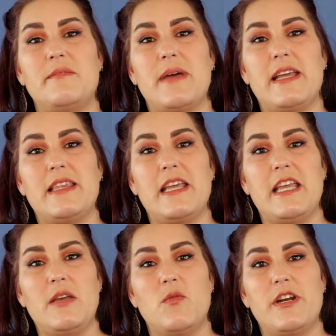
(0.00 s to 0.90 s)
in mind that
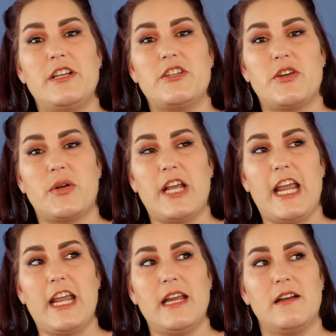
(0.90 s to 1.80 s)
he wanted to
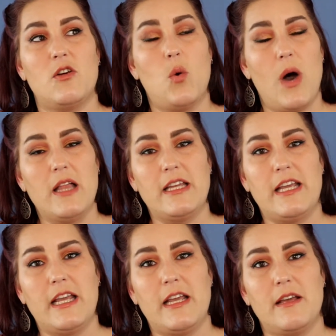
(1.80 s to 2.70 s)
create
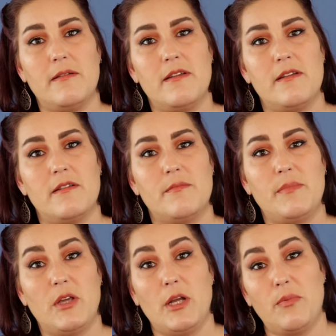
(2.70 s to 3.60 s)
quality
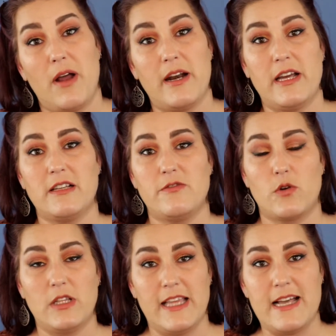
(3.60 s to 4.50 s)
beauty products
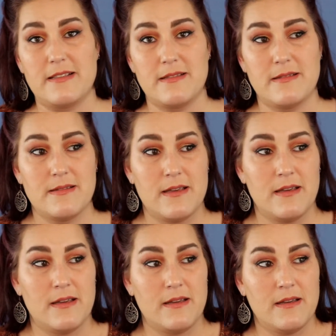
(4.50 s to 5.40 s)
for less
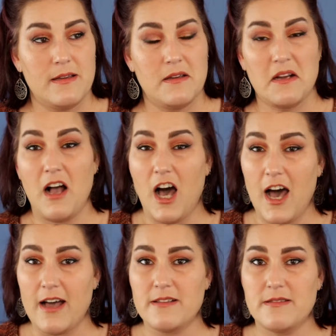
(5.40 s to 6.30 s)

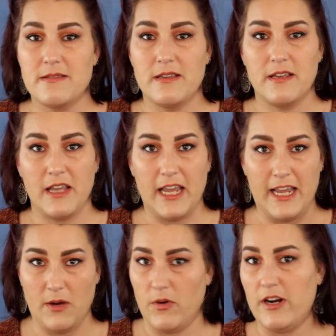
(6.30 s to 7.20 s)
cost,
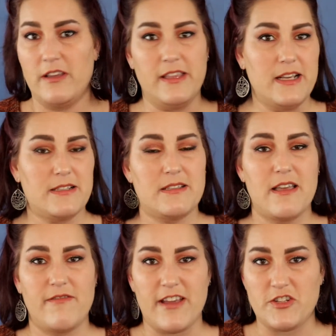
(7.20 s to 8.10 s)
he went on this
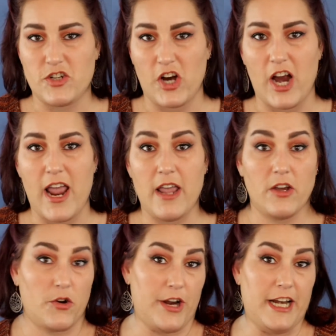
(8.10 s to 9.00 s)
venture
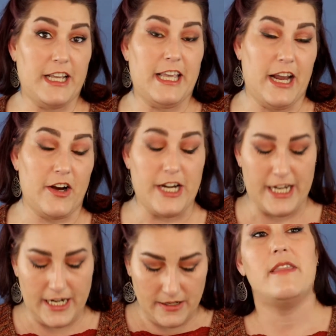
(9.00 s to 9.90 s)
and created
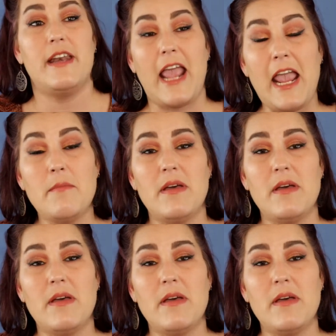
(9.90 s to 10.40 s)
Karity. The name